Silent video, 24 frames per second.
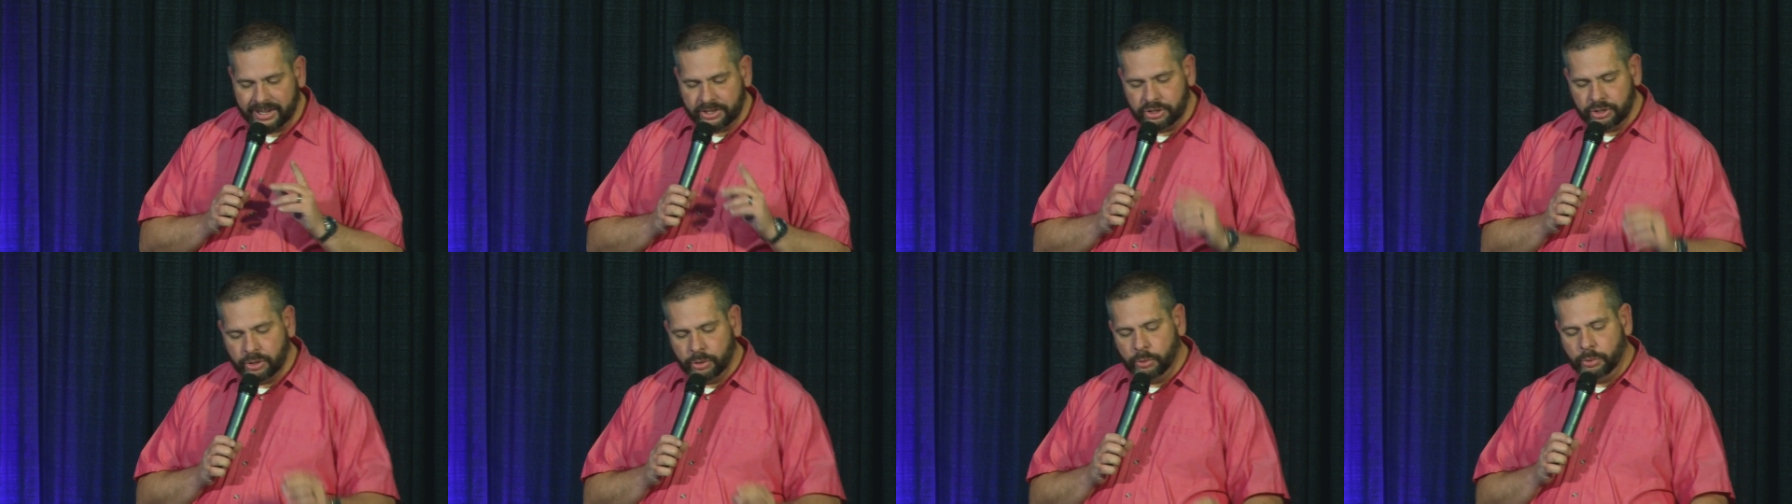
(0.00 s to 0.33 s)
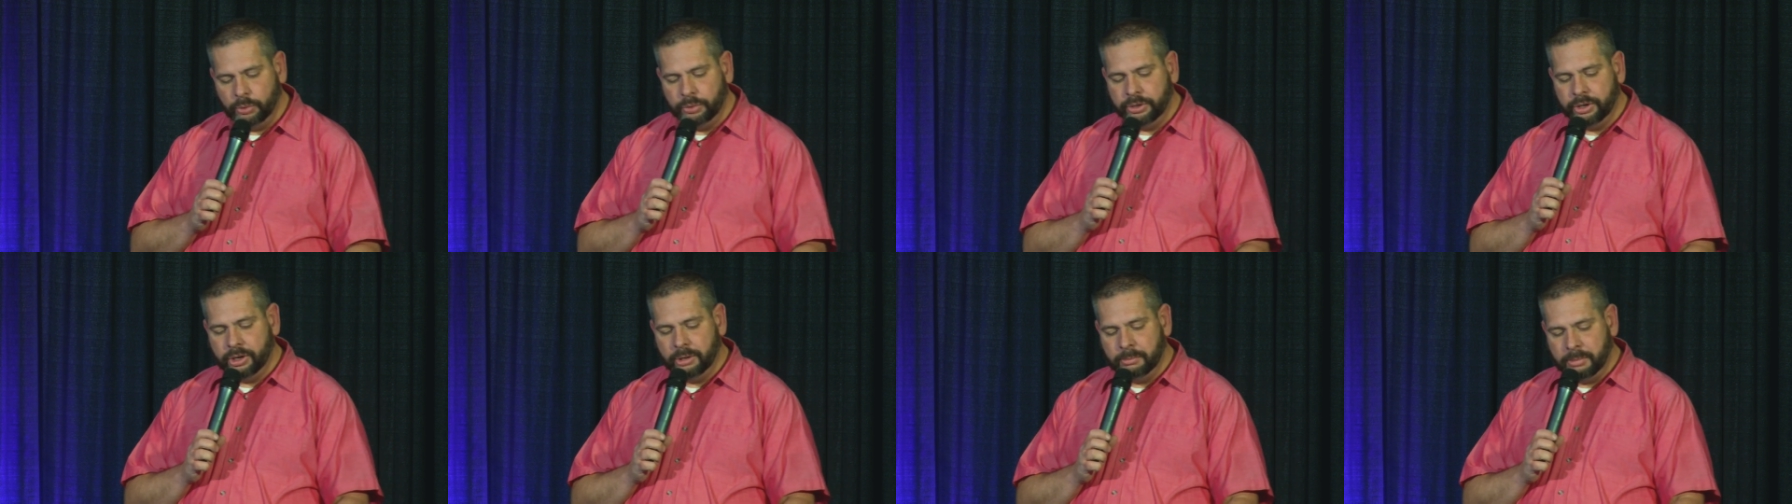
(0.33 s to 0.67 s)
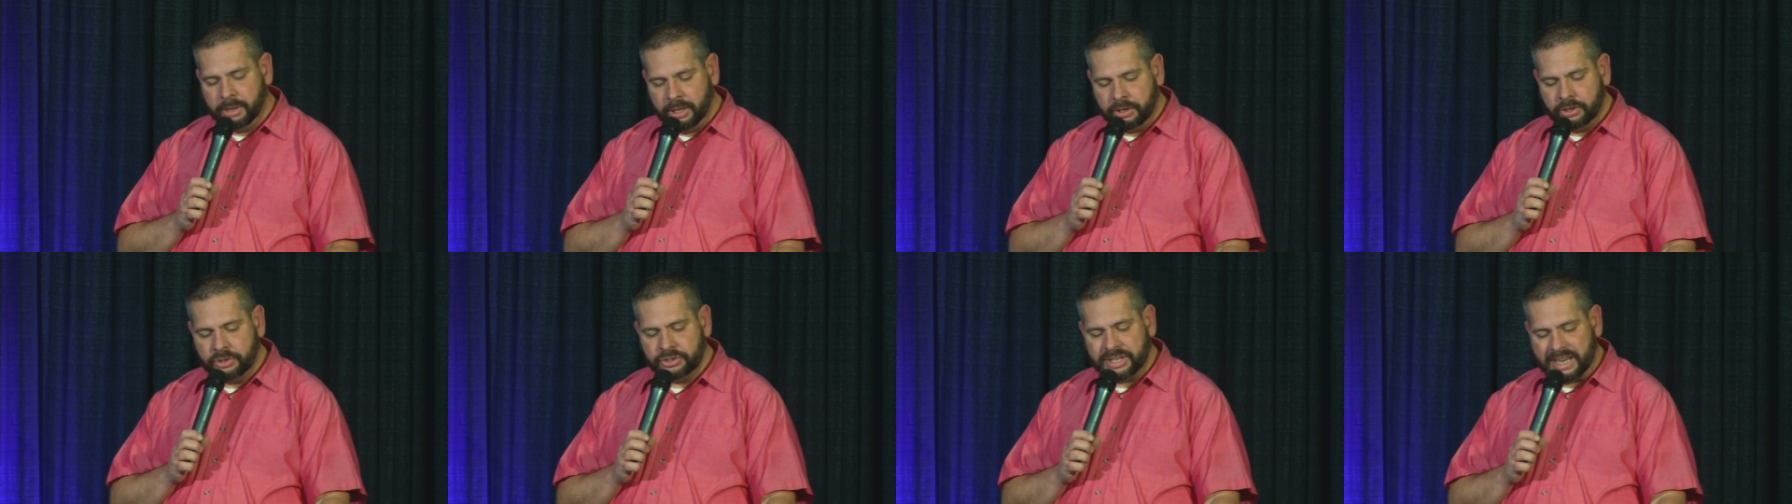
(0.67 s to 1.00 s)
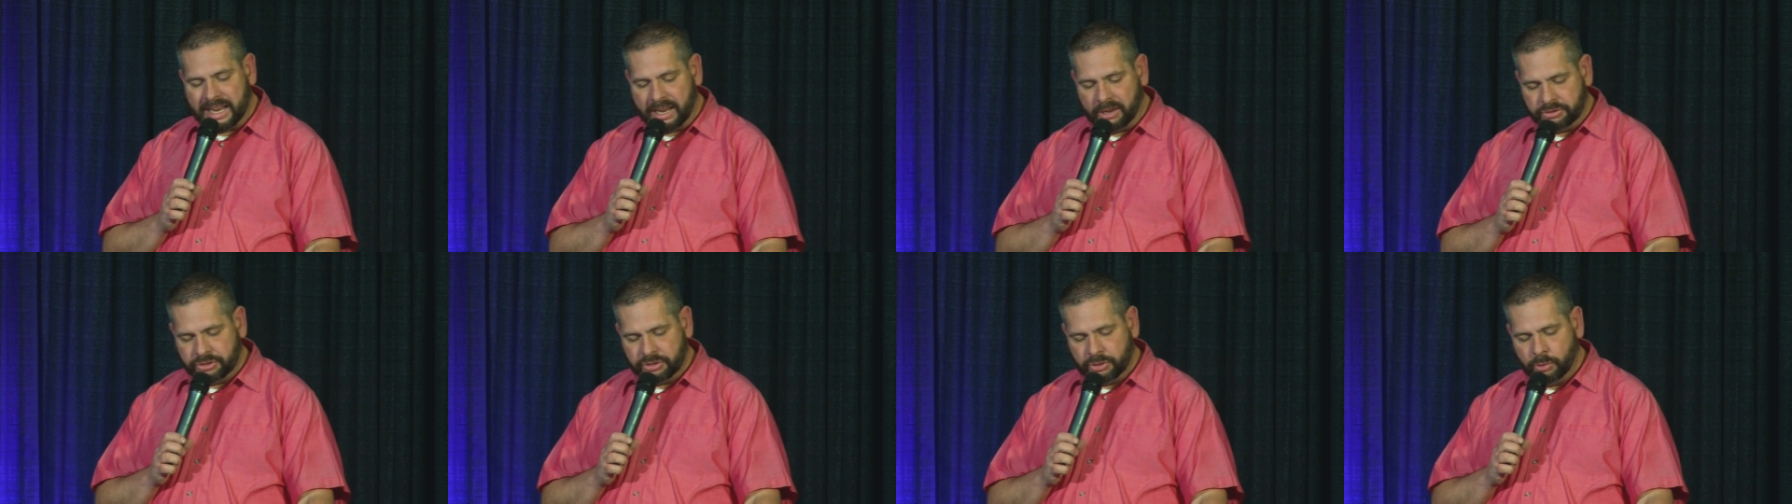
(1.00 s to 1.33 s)
and told her mother's
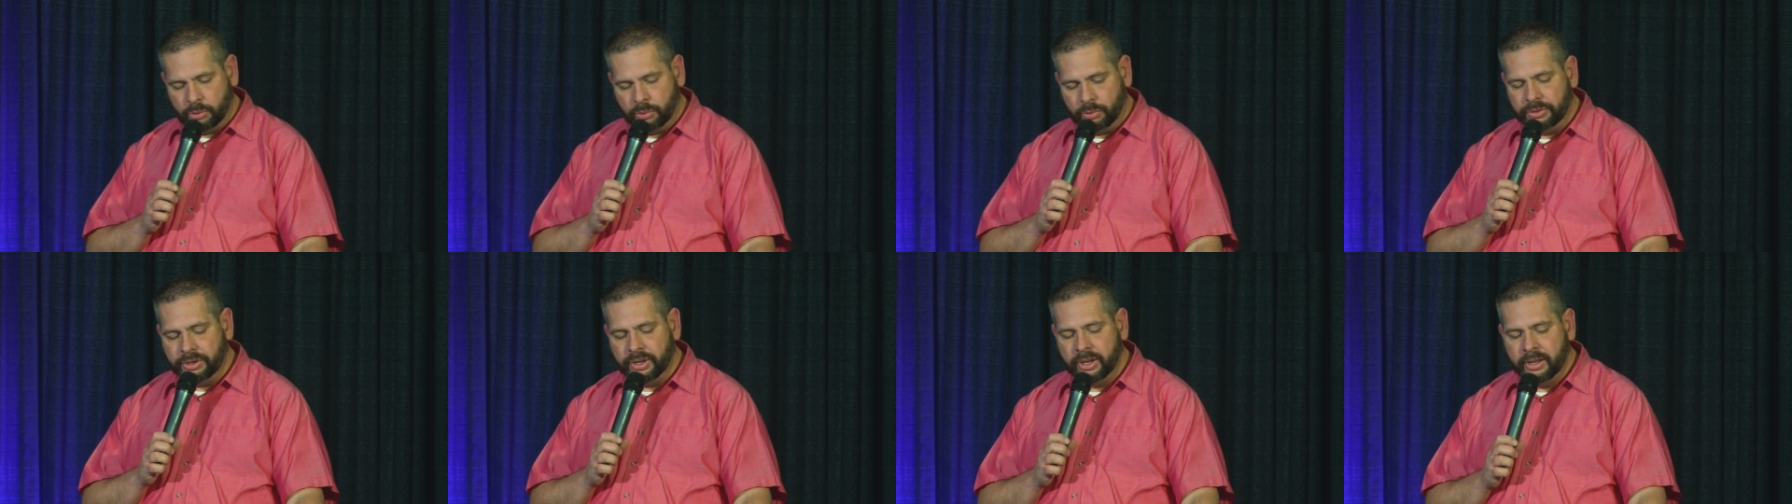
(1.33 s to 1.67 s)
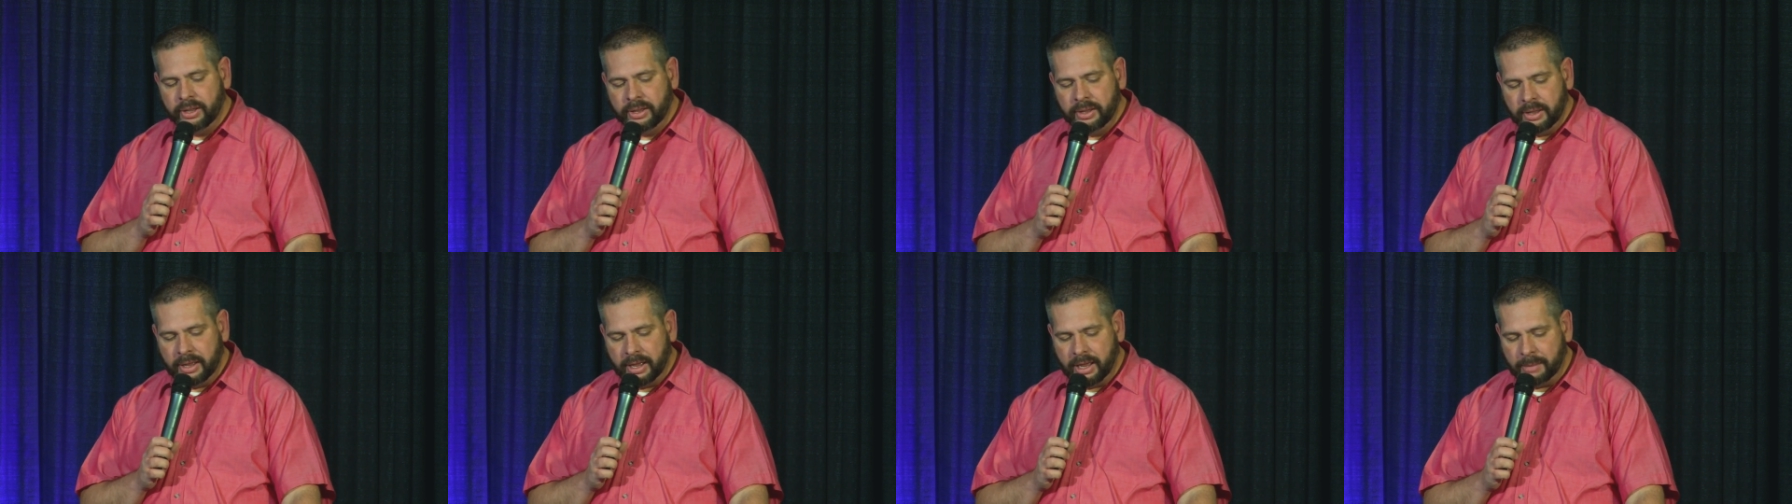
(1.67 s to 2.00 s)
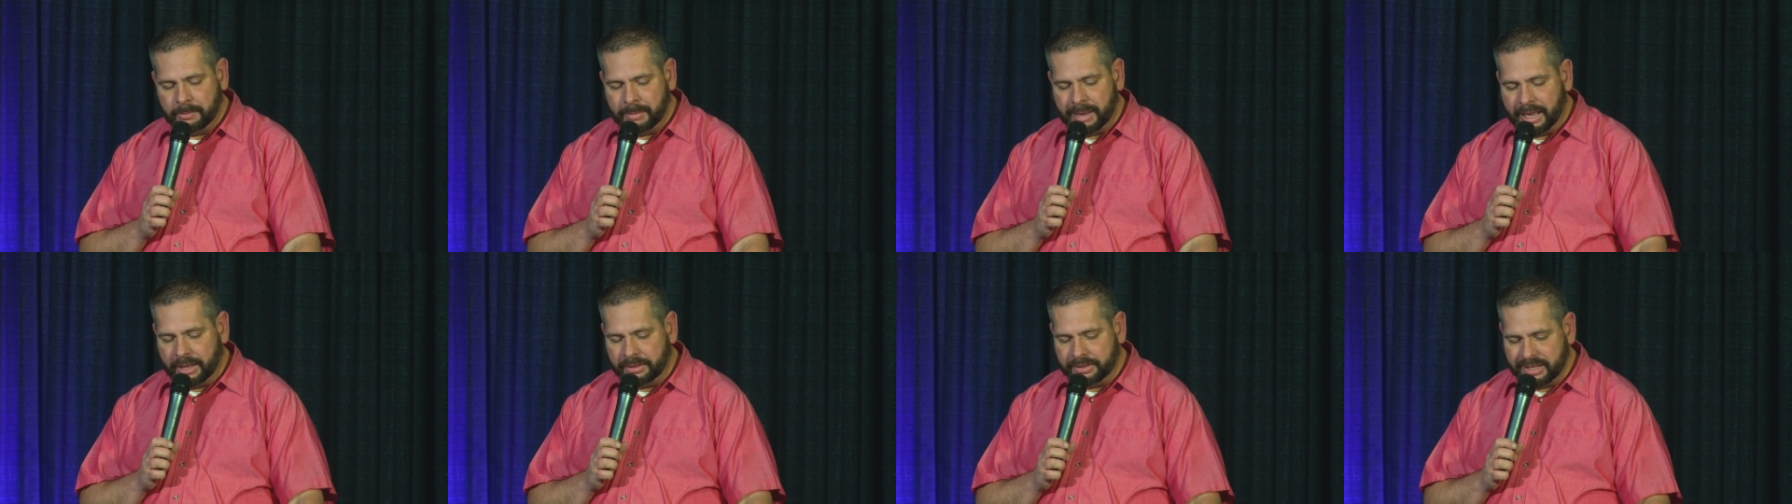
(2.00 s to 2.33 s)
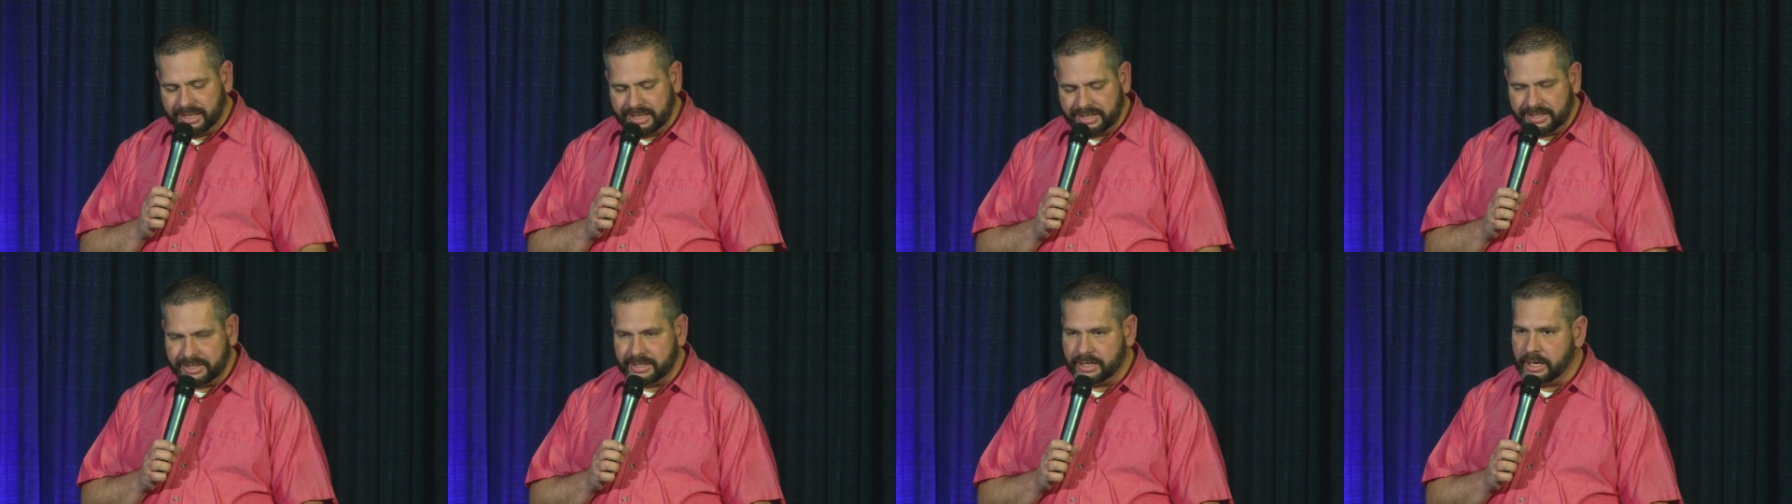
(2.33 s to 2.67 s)
household about
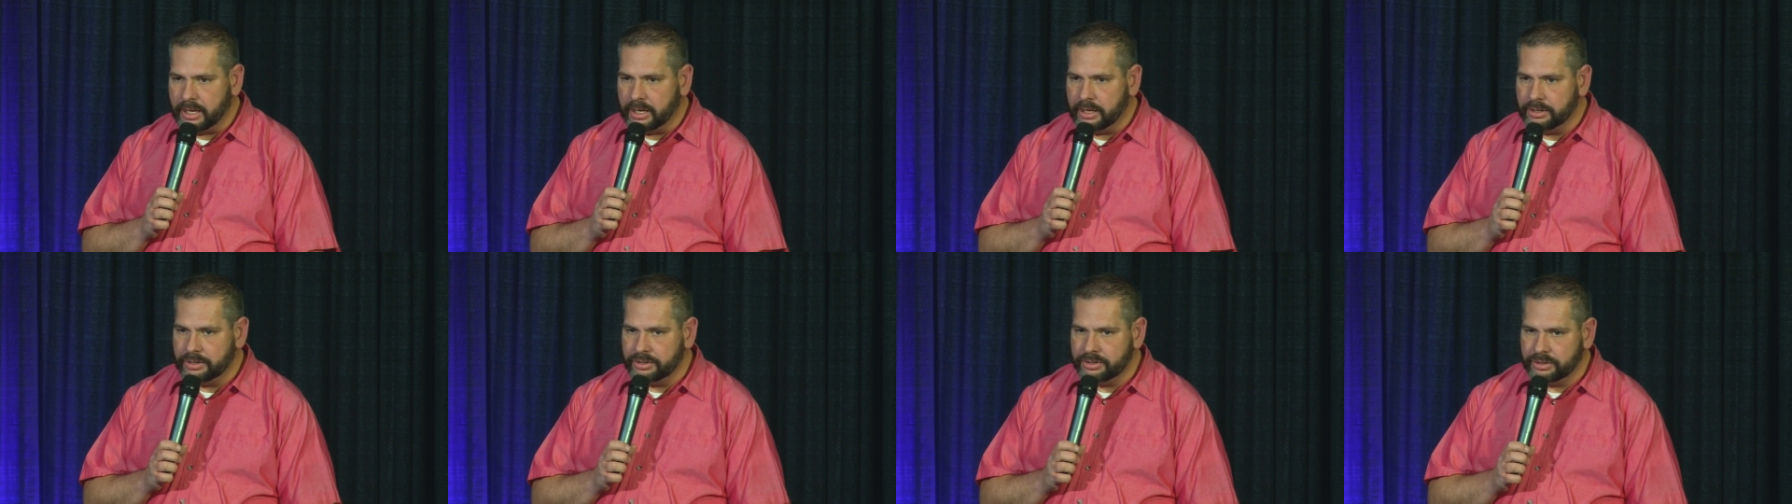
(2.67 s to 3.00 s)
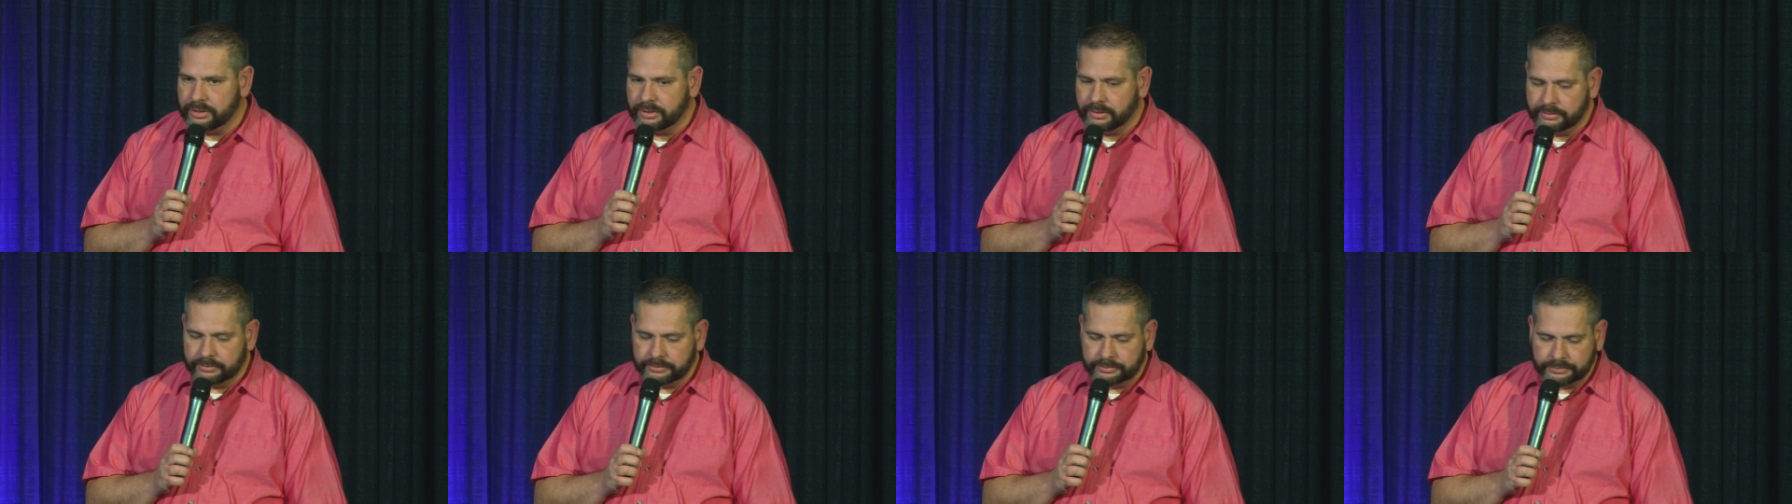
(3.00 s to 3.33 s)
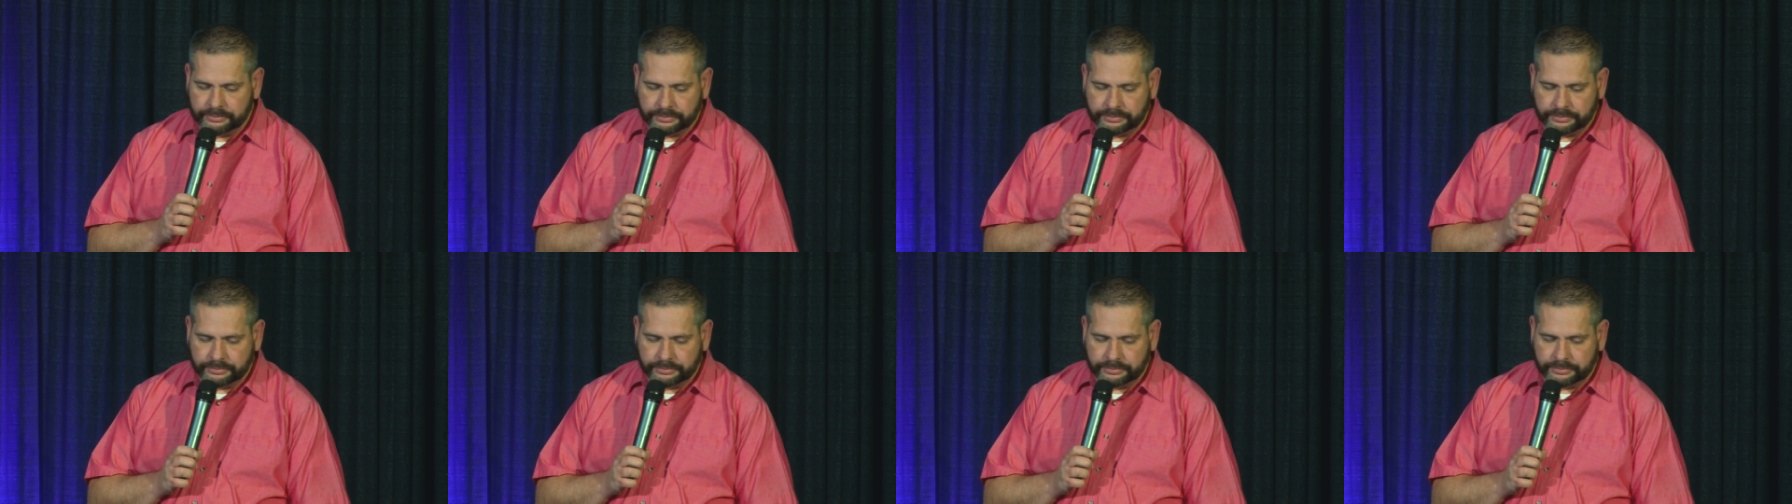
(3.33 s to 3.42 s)
these things.